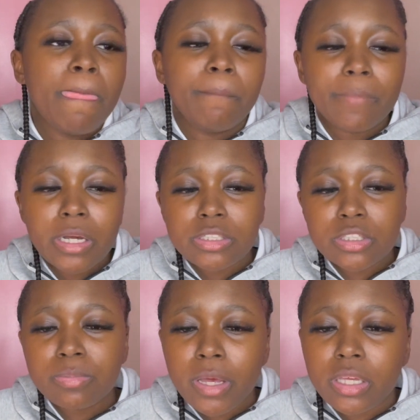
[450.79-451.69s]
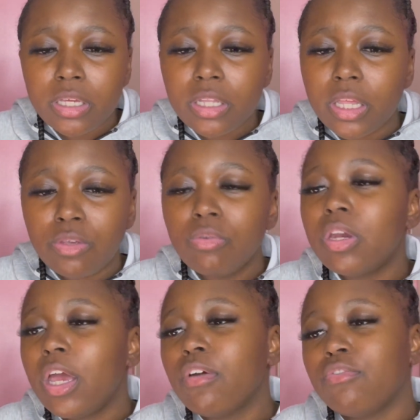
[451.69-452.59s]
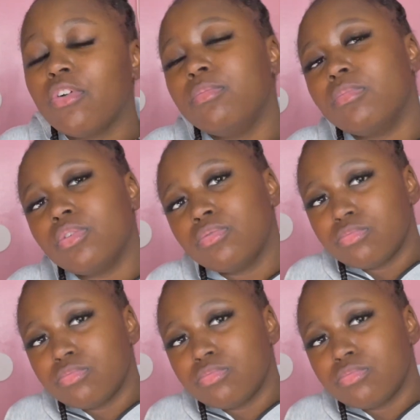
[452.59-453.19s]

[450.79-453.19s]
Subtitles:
but just by getting, like, you're gonna have fun, bro.